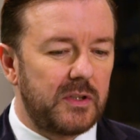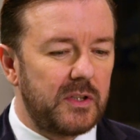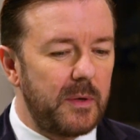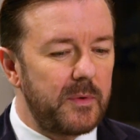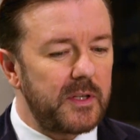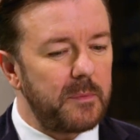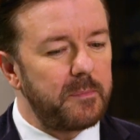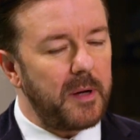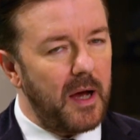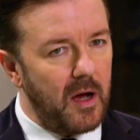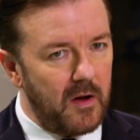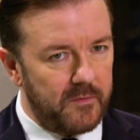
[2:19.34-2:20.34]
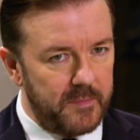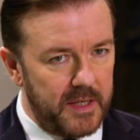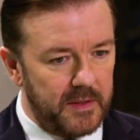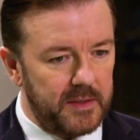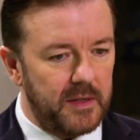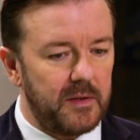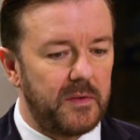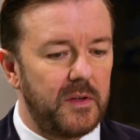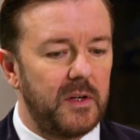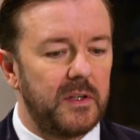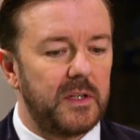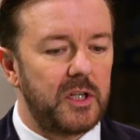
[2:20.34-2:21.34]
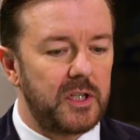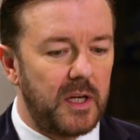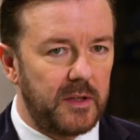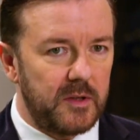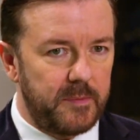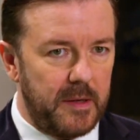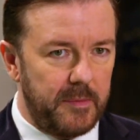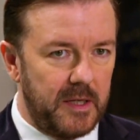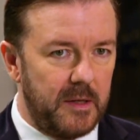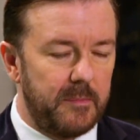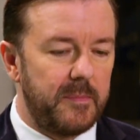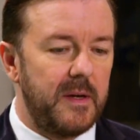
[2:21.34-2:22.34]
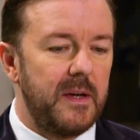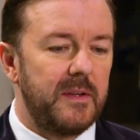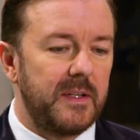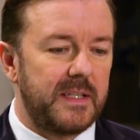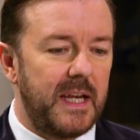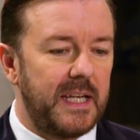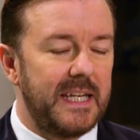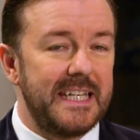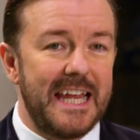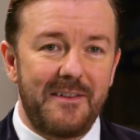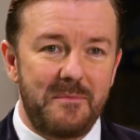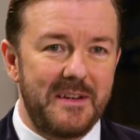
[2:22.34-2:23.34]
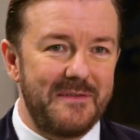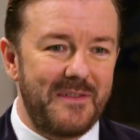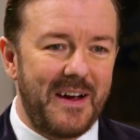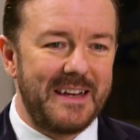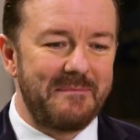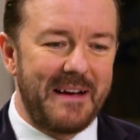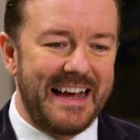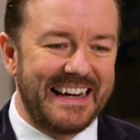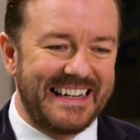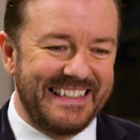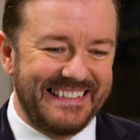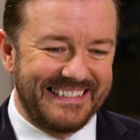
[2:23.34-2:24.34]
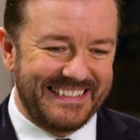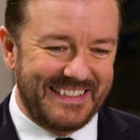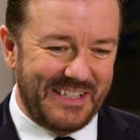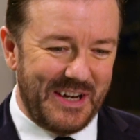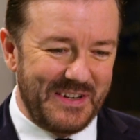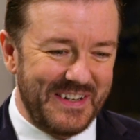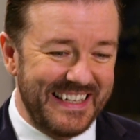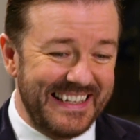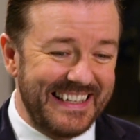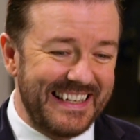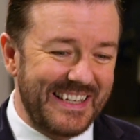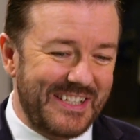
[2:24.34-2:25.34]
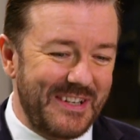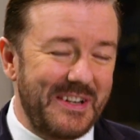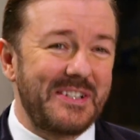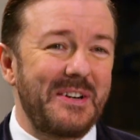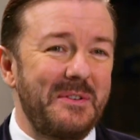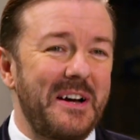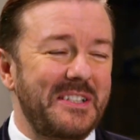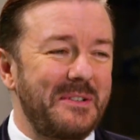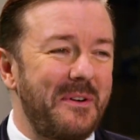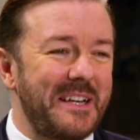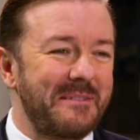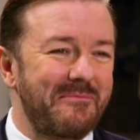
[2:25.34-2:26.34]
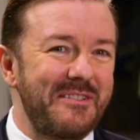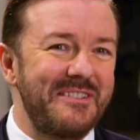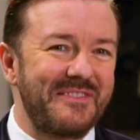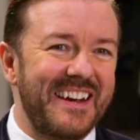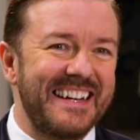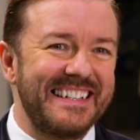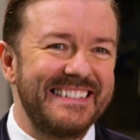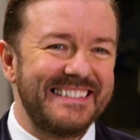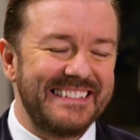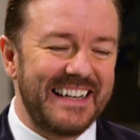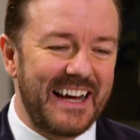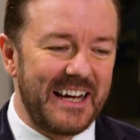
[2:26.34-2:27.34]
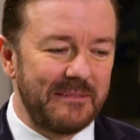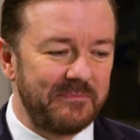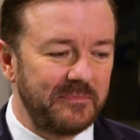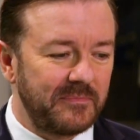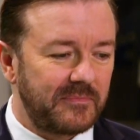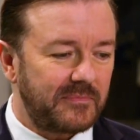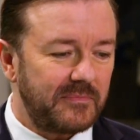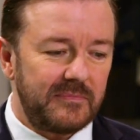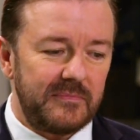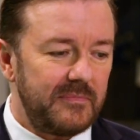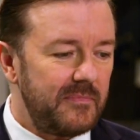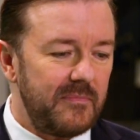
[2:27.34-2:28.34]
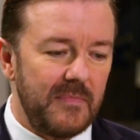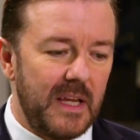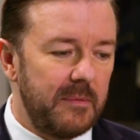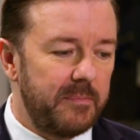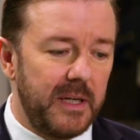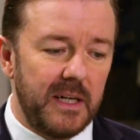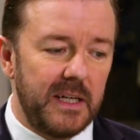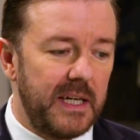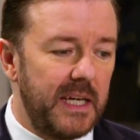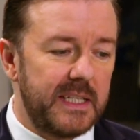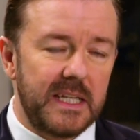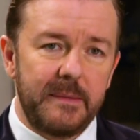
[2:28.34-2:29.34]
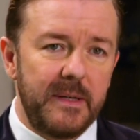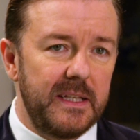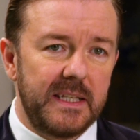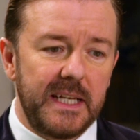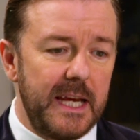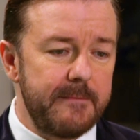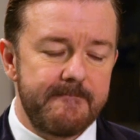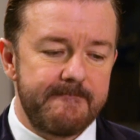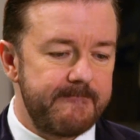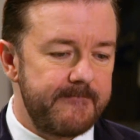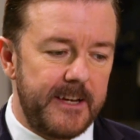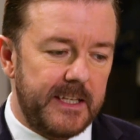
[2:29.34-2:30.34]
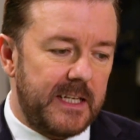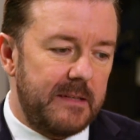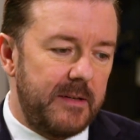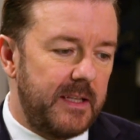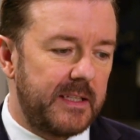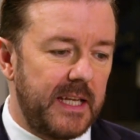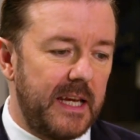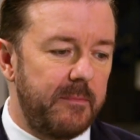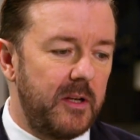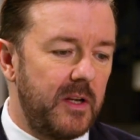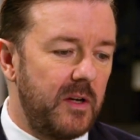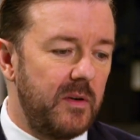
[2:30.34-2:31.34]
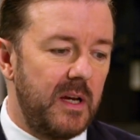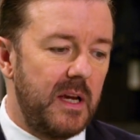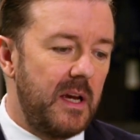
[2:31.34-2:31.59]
There was a part of me that did a third to shut those people up that said he'd never be invited back. So as soon as I wanted to prove it. But it's going to be the same. It's going to be the same, you know.